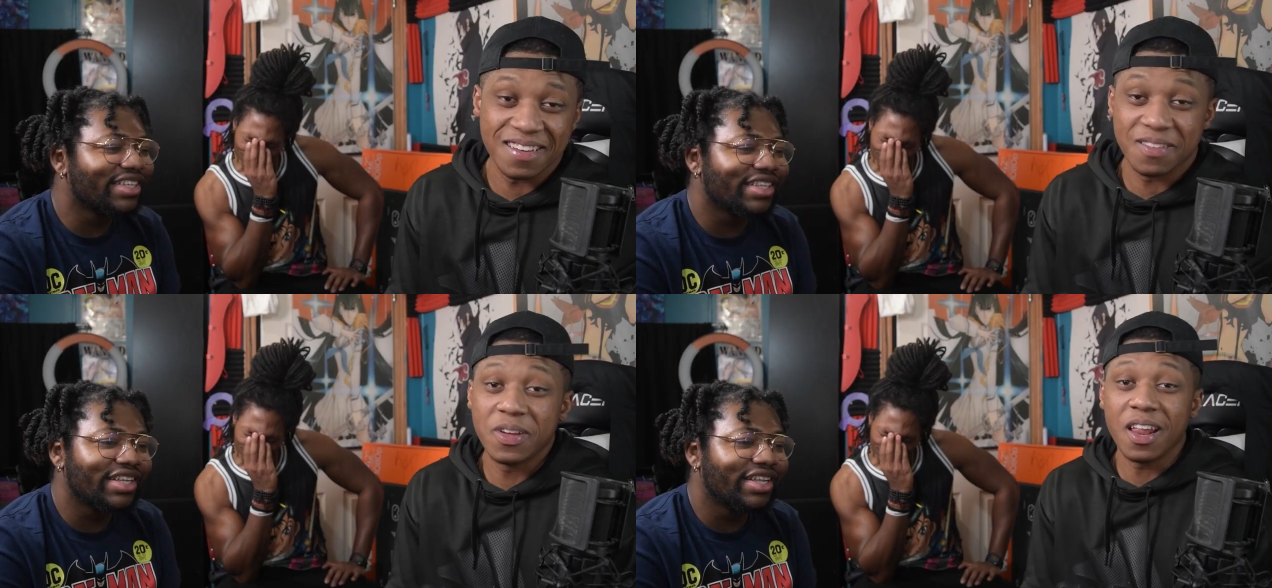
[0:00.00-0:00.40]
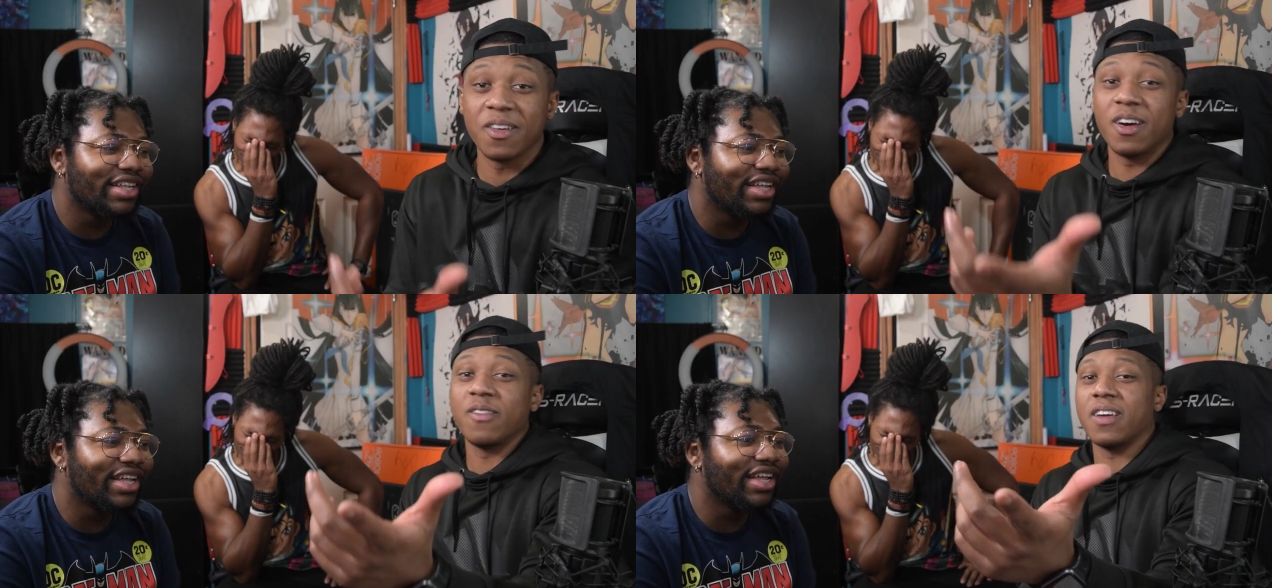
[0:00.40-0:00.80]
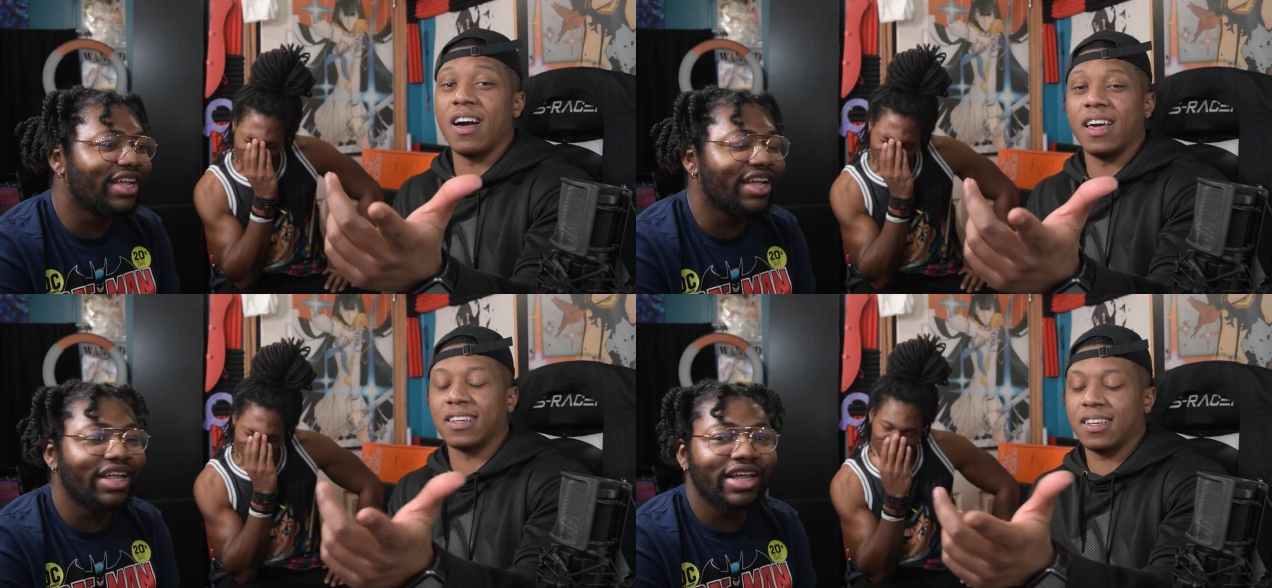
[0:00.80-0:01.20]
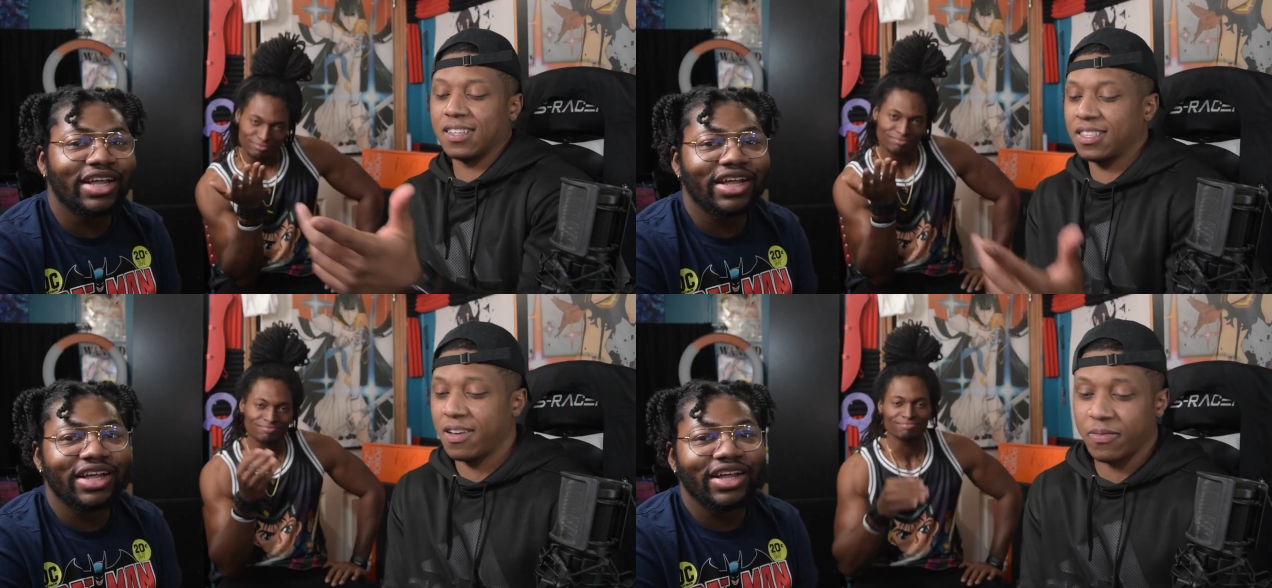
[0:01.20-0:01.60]
Speaker 1: And we don't know if y'all like it
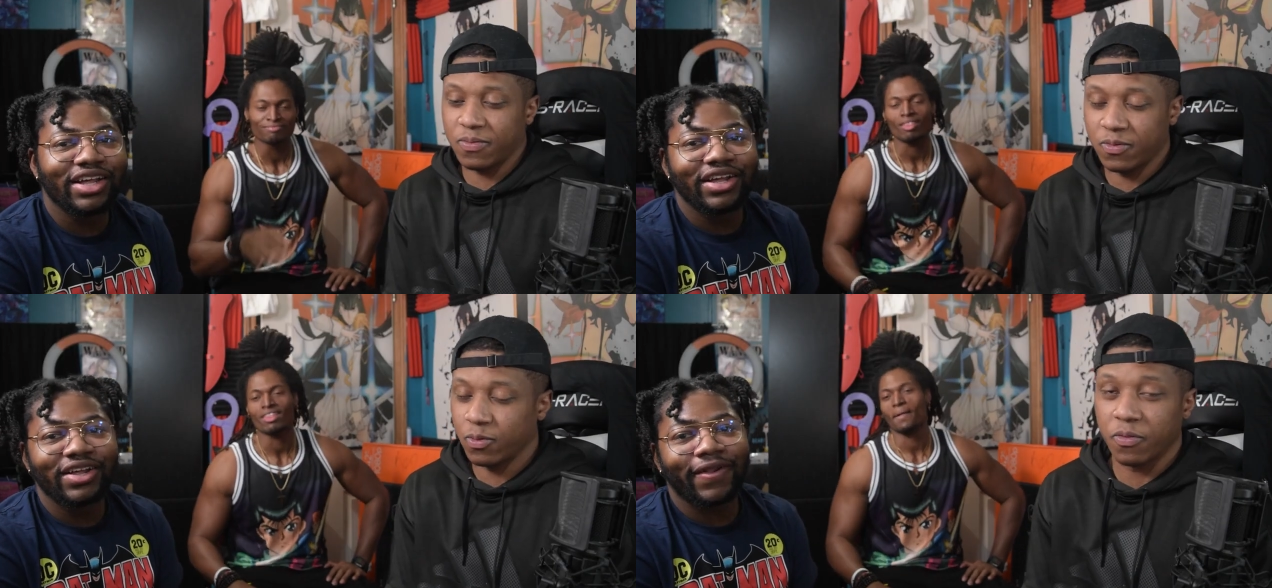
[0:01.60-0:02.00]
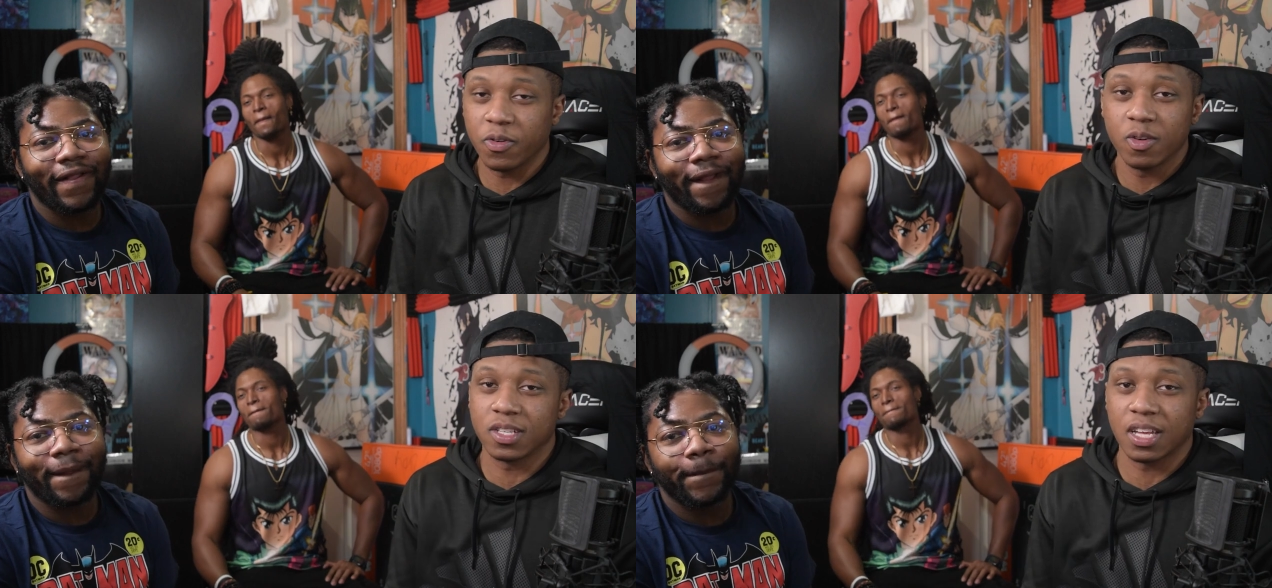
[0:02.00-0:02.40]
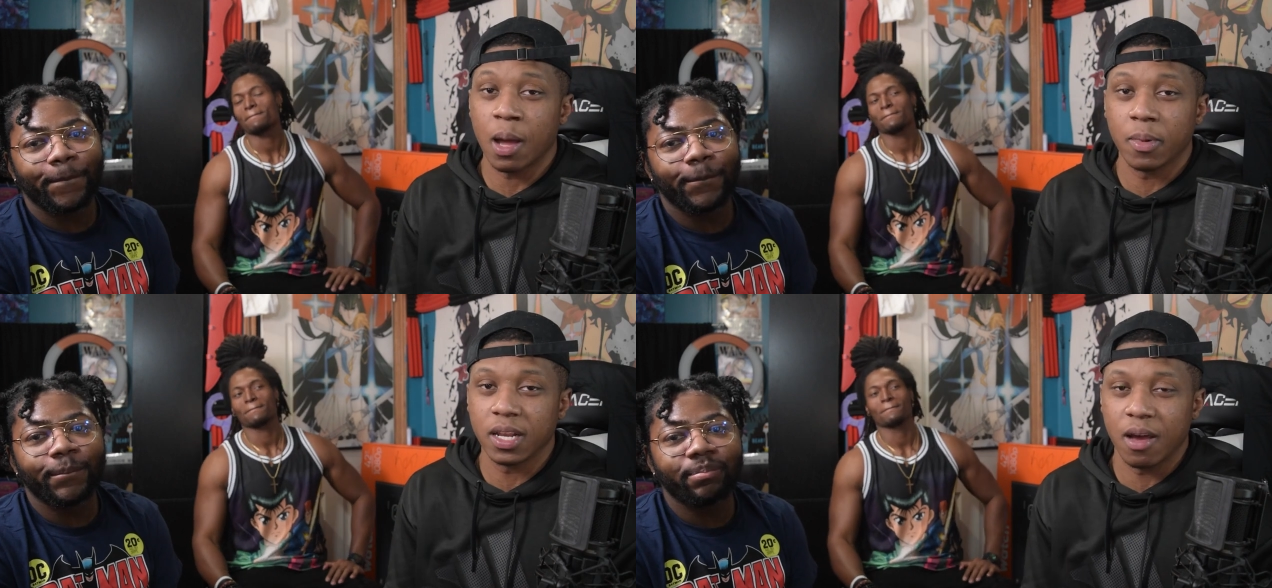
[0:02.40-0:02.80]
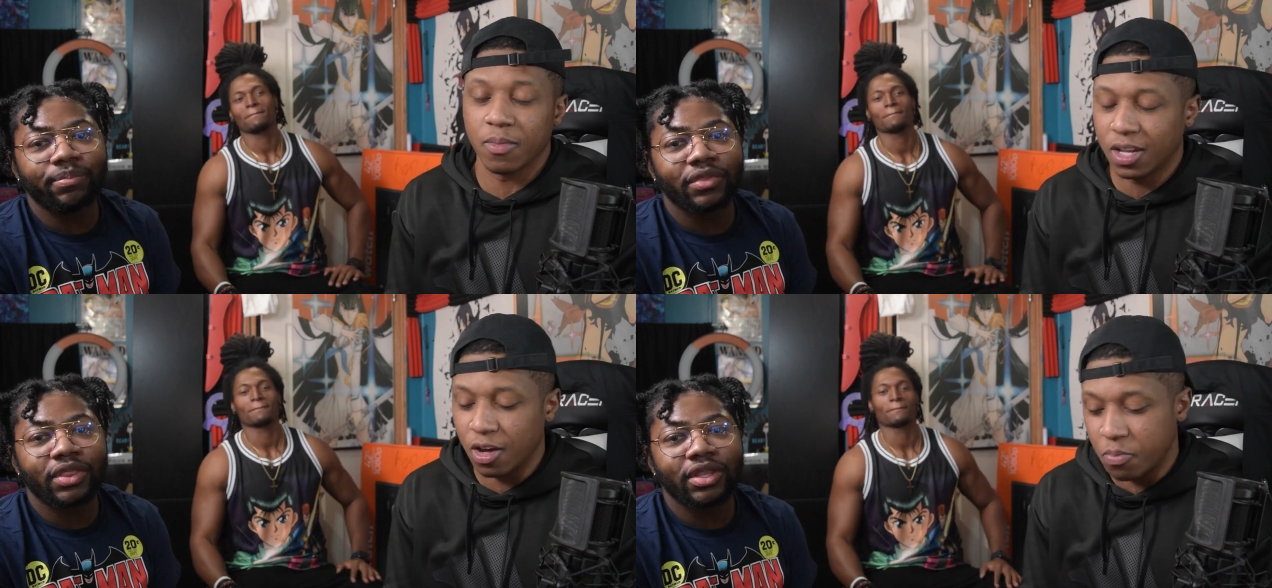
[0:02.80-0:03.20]
because y'all refuse to comment
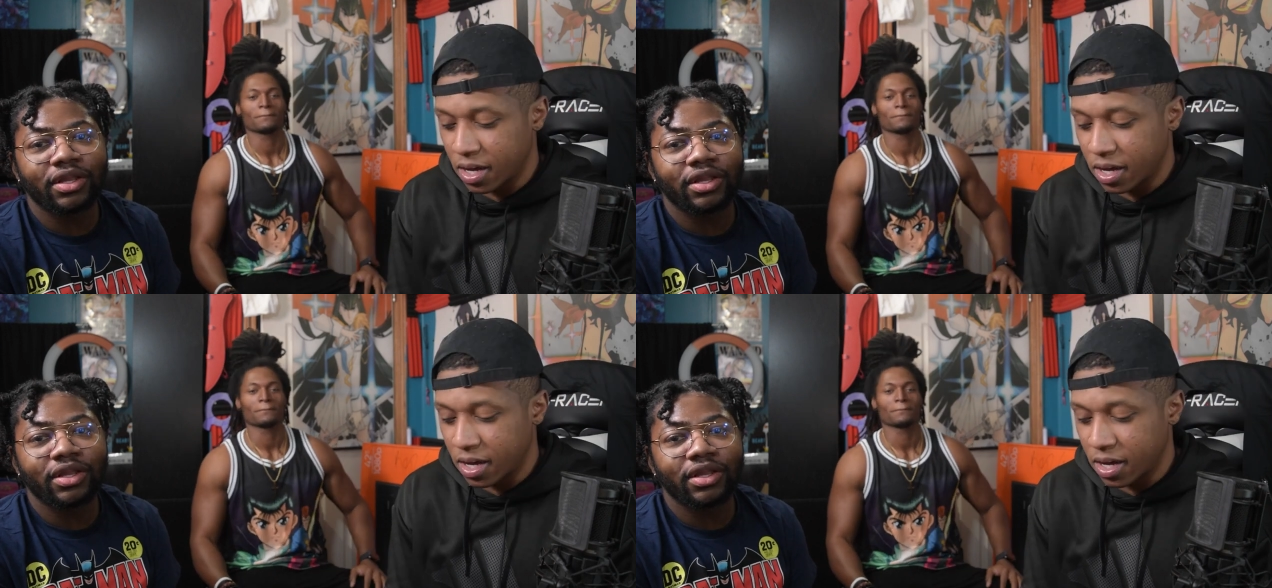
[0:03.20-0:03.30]
down below.